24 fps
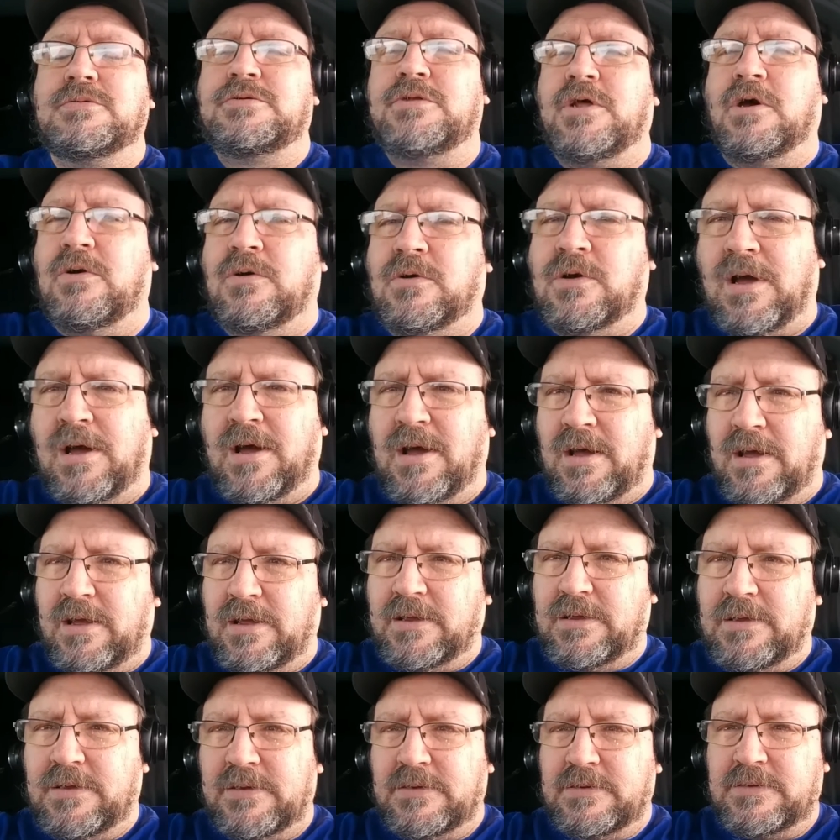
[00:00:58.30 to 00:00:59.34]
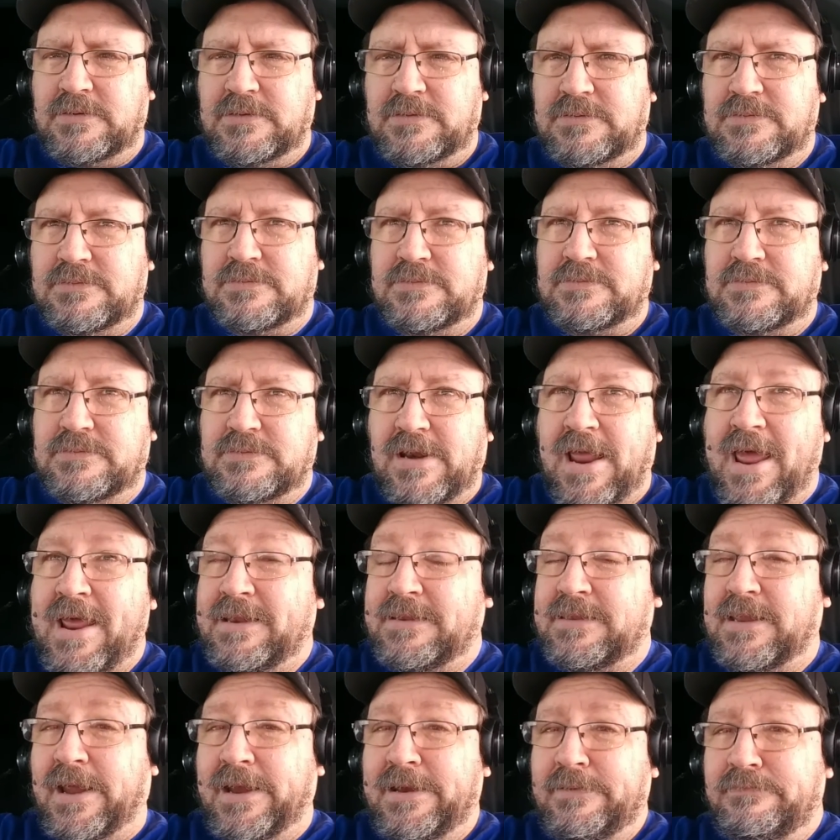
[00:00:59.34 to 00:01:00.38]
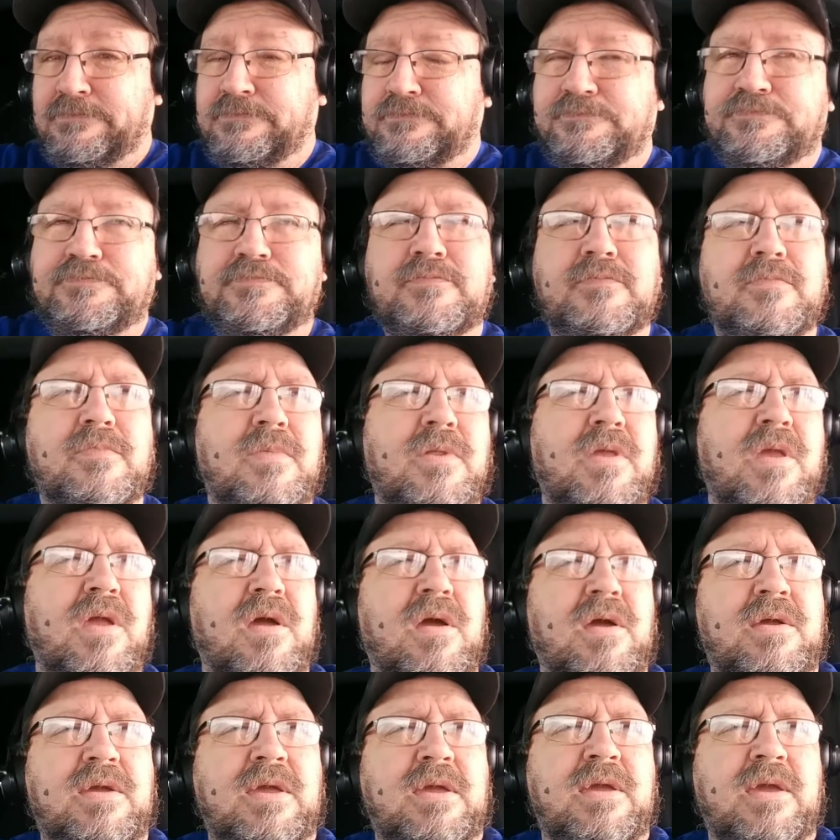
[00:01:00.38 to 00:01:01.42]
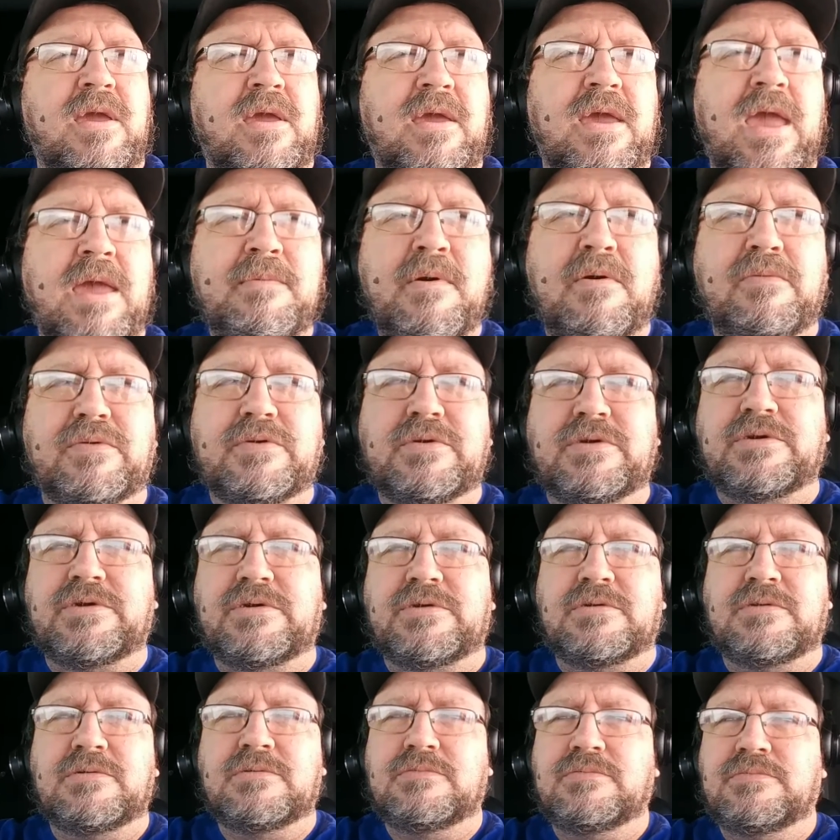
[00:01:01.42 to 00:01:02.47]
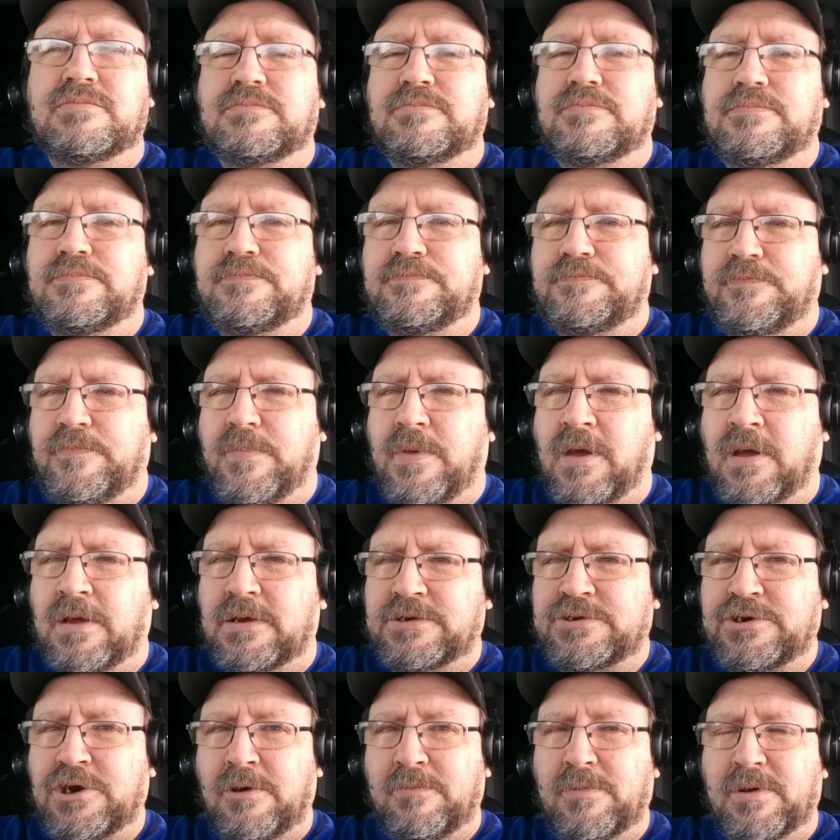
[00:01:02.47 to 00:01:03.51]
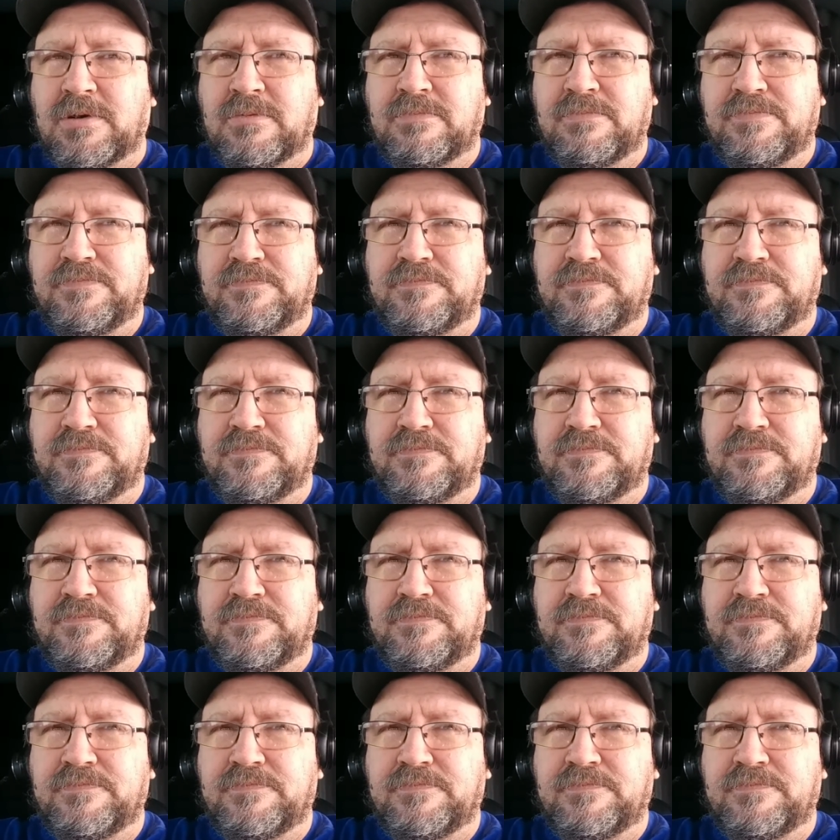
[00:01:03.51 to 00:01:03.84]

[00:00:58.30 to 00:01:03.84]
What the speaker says: so last night came over to Sherman.